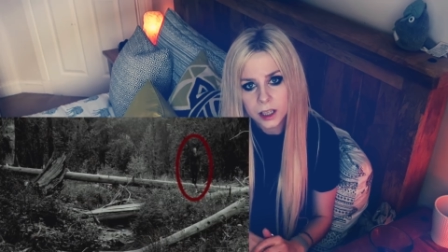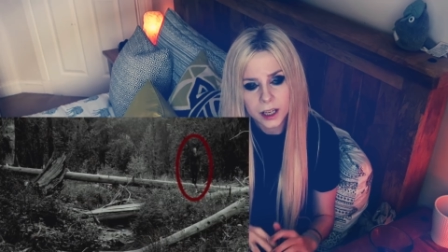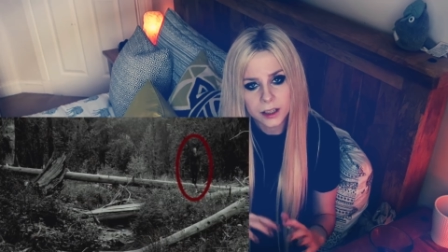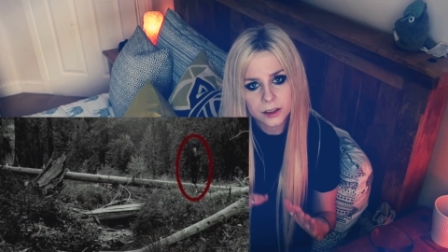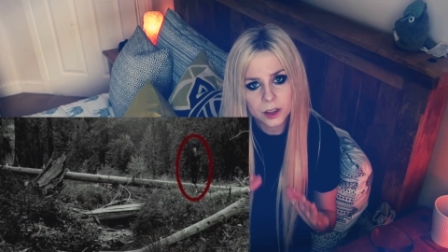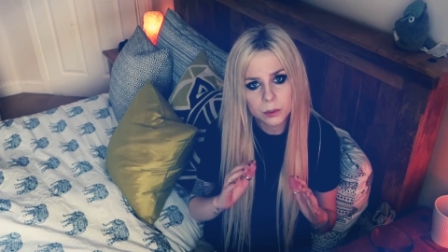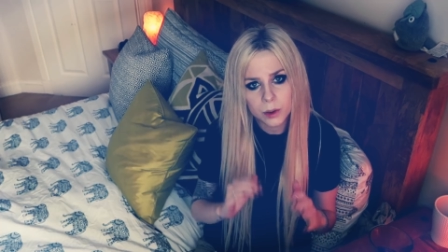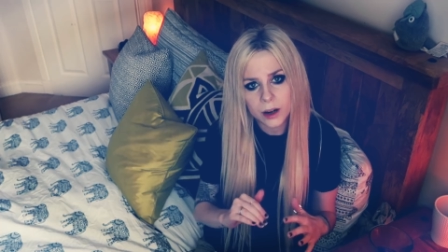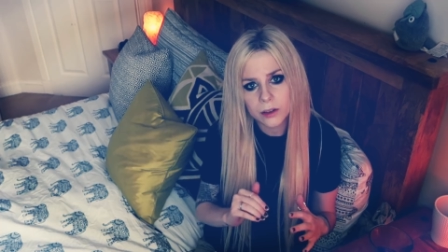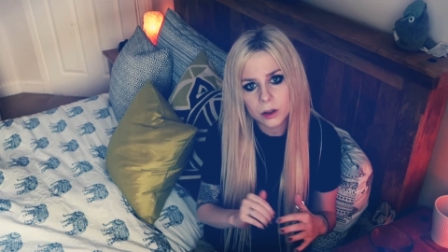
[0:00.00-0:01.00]
into
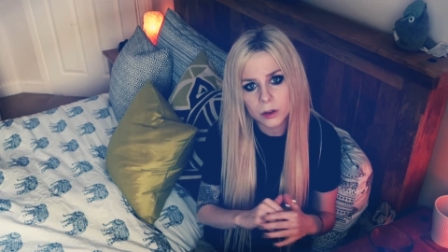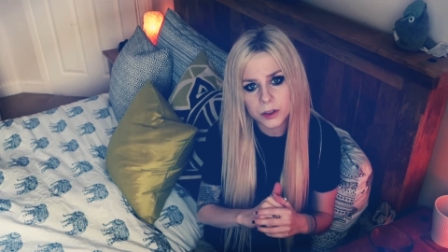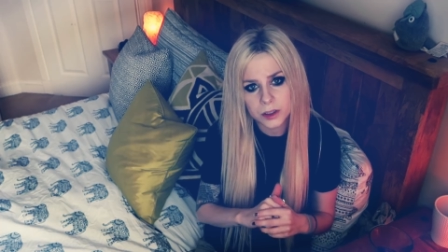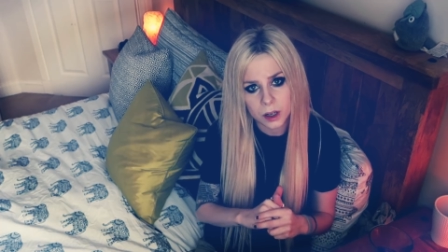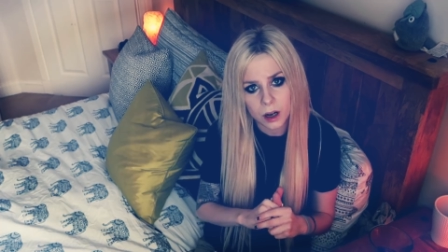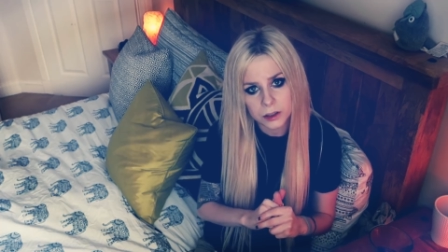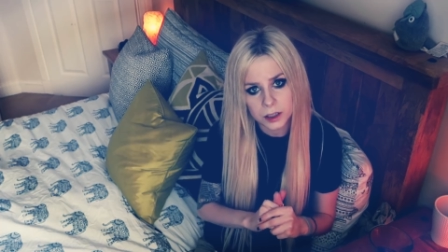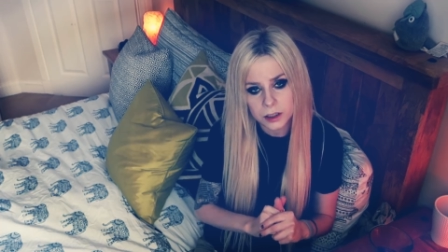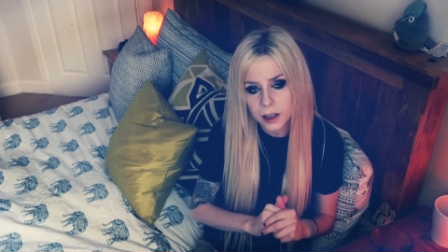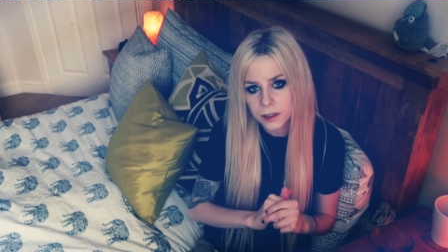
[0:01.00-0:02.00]
where it all
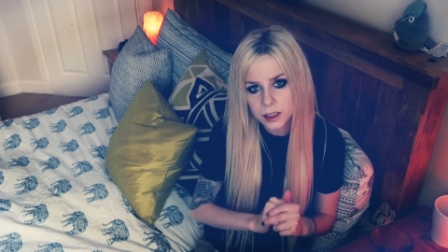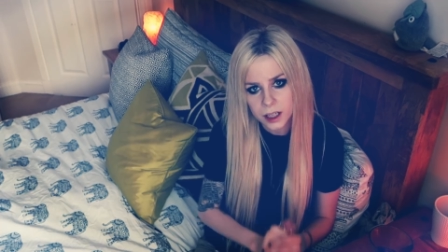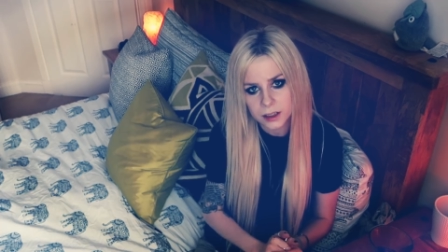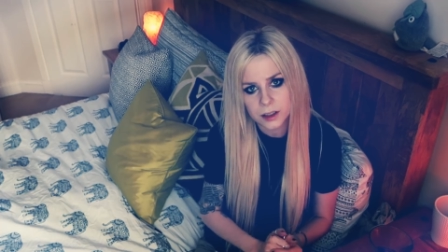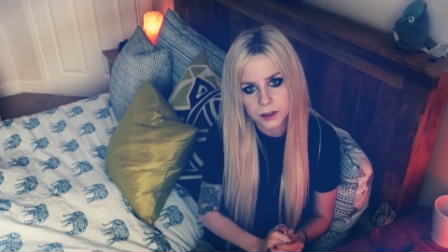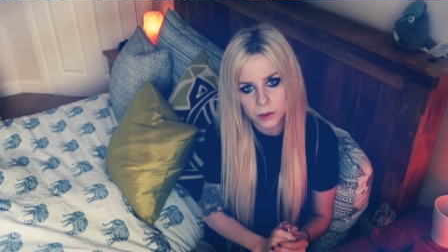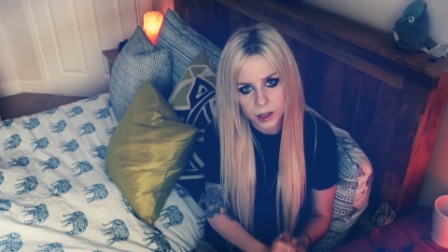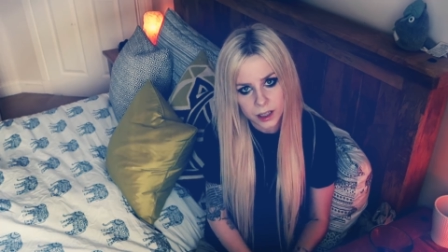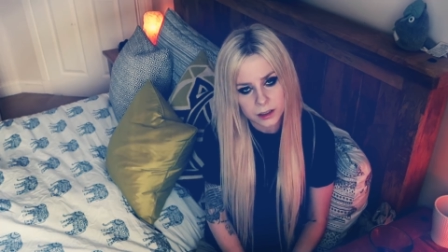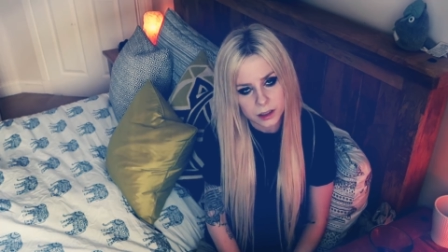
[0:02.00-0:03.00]
started and the cases
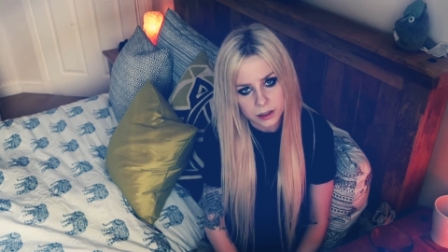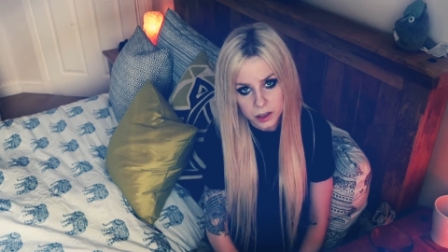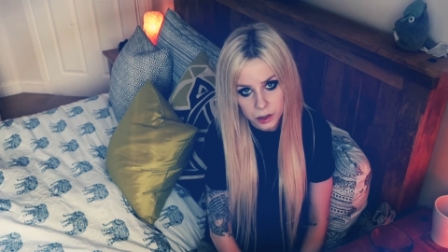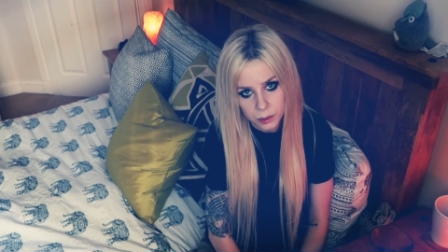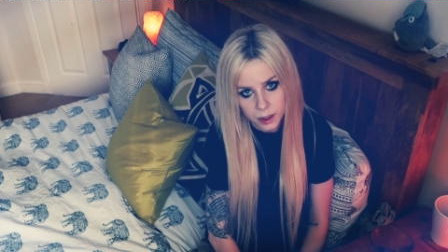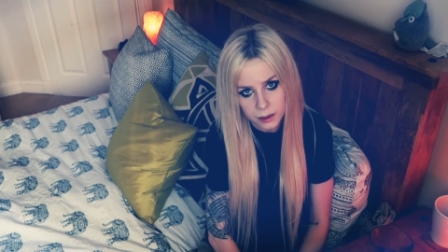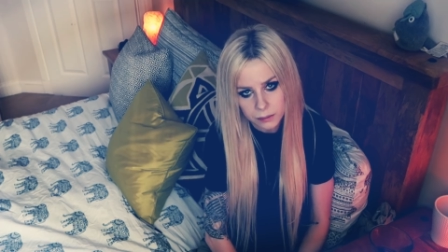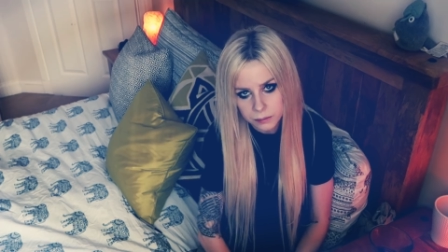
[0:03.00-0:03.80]
relating to it.